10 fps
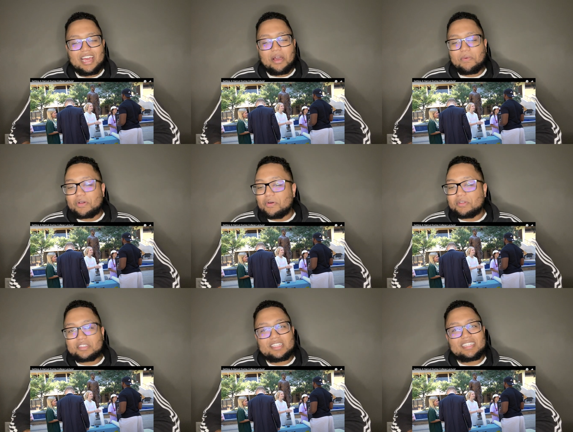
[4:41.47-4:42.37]
I would
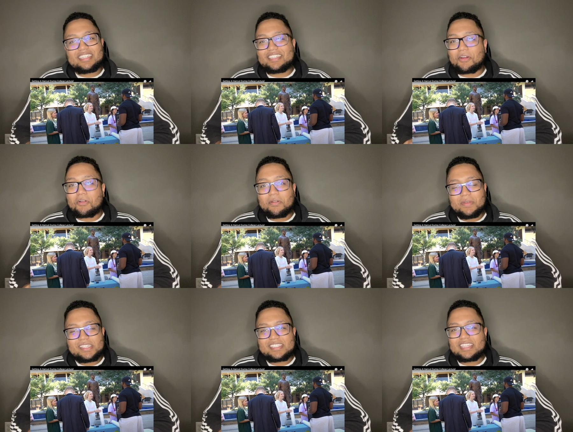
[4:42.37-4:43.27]
go to
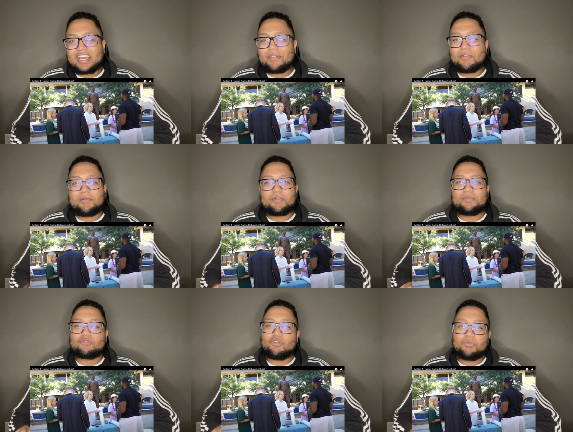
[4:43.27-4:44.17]
tournaments, like, where we
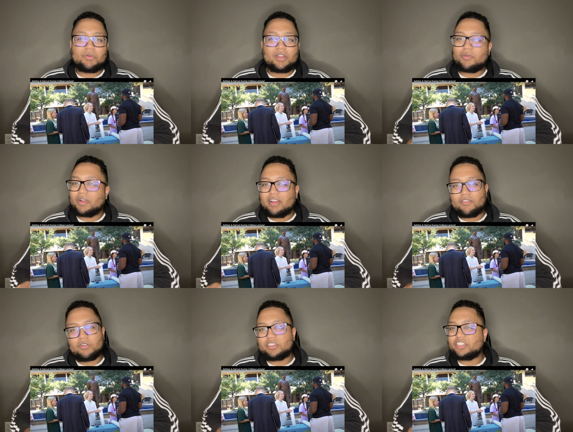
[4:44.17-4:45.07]
was hooping or
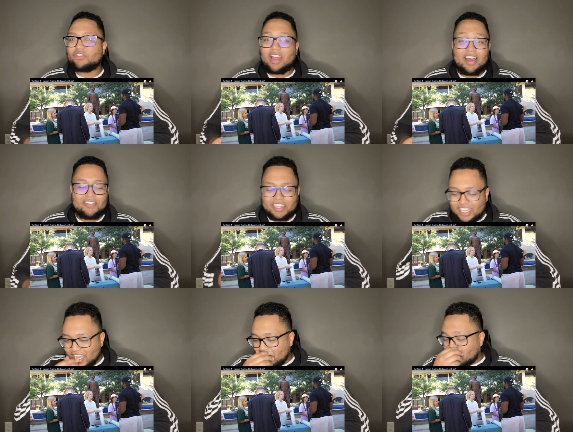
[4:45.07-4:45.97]
whatever, or just traveling
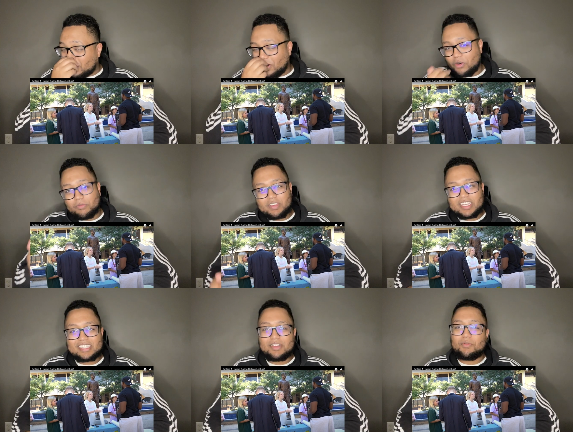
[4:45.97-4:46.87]
with the
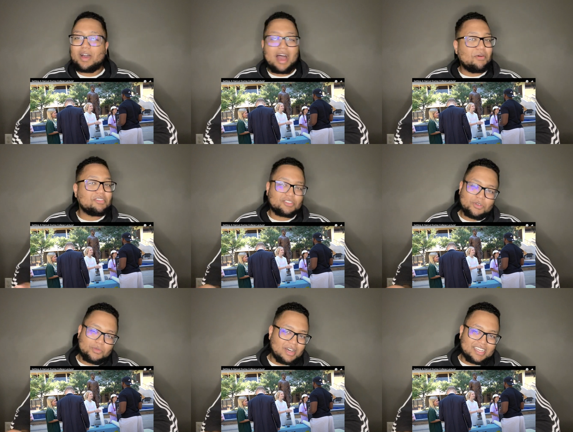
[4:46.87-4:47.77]
homies, and I was
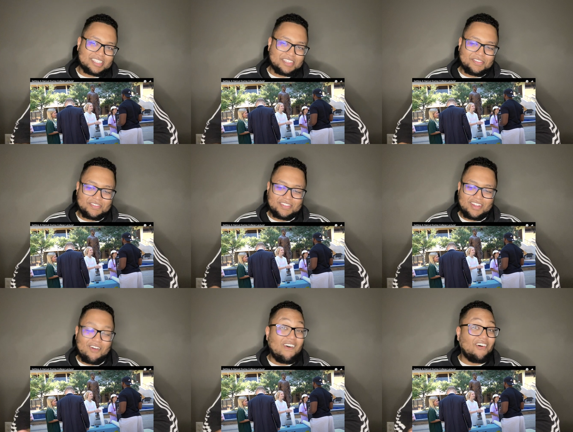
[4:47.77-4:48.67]
doing wild stuff
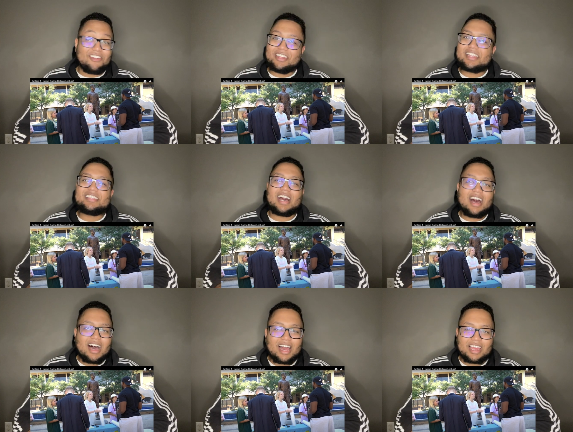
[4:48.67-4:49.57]
all the
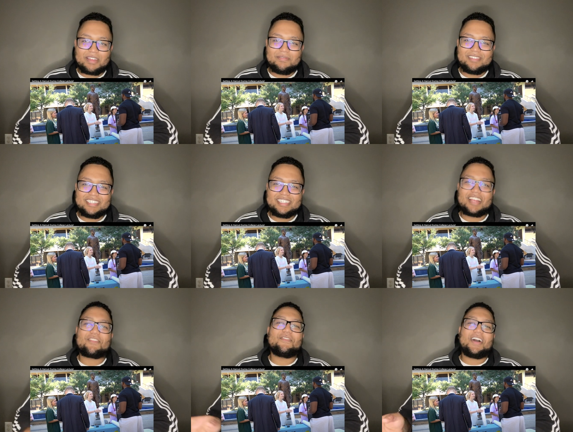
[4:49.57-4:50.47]
time.
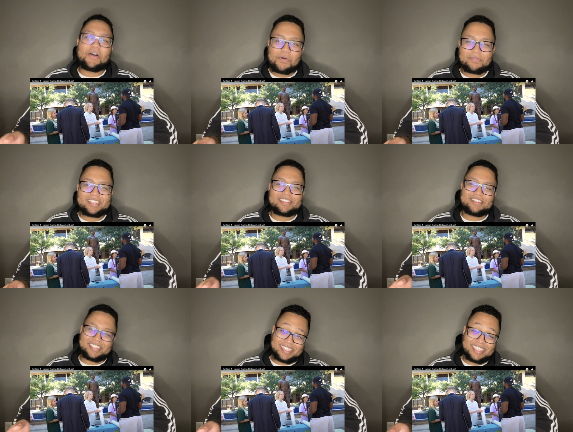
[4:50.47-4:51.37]
That's for my
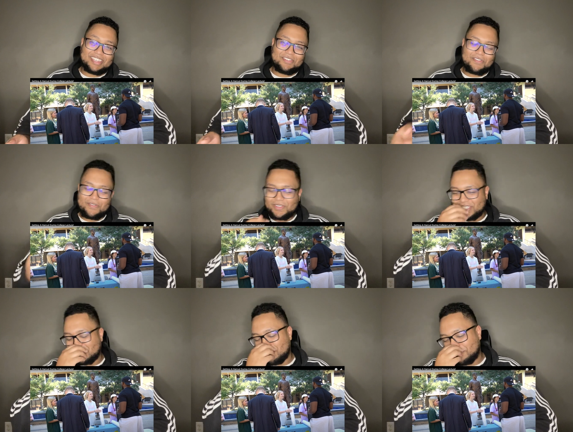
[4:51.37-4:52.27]
homies to see, you feel me?
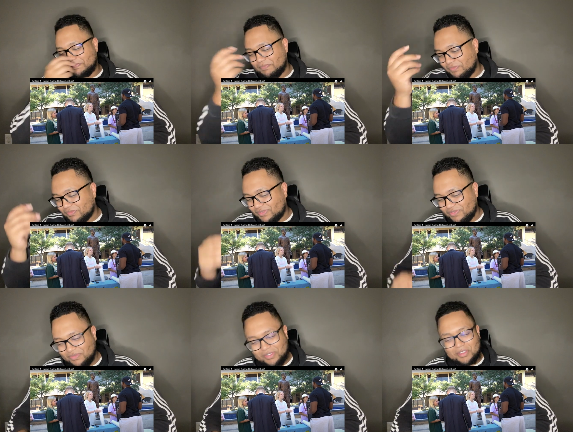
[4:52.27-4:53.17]
So,
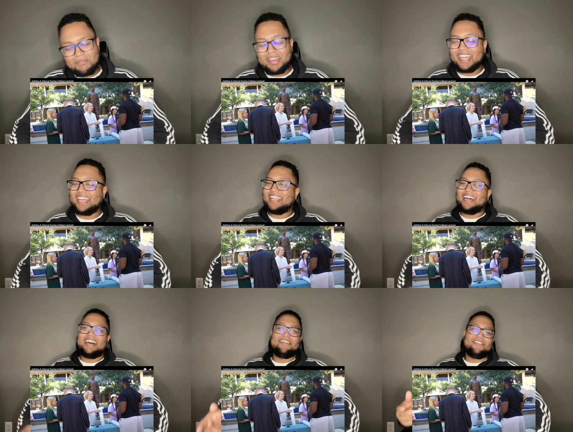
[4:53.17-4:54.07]
man,
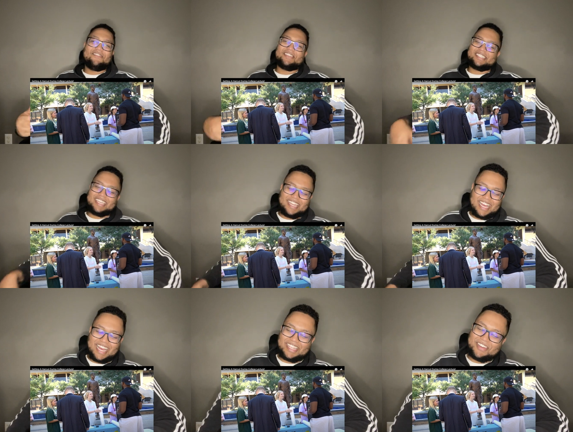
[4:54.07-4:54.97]
I'm excited.
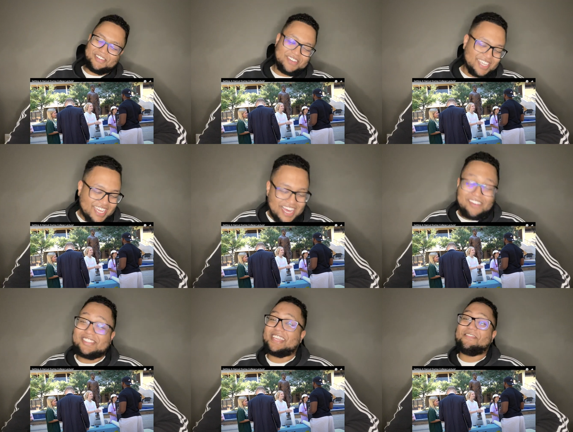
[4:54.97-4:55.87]

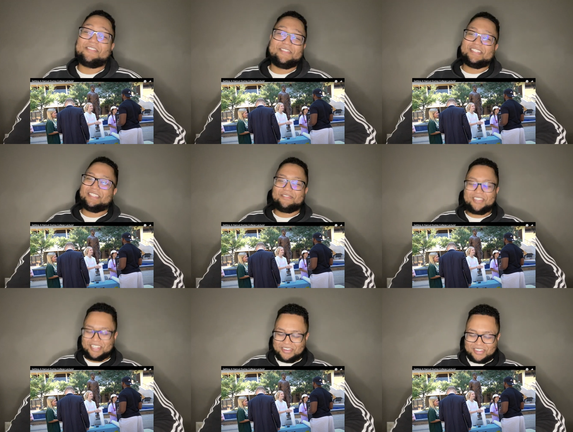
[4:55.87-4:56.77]
I'm excited for the rest of this
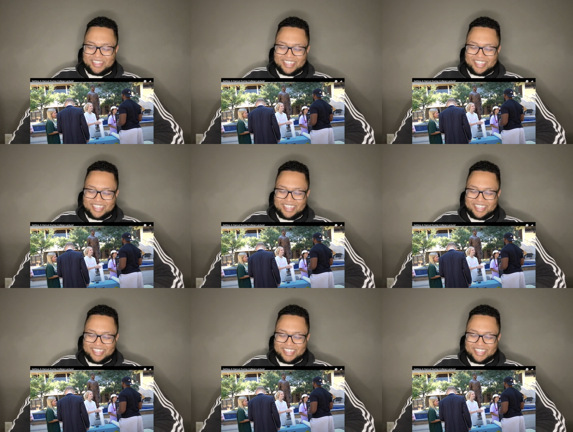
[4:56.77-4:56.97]
video.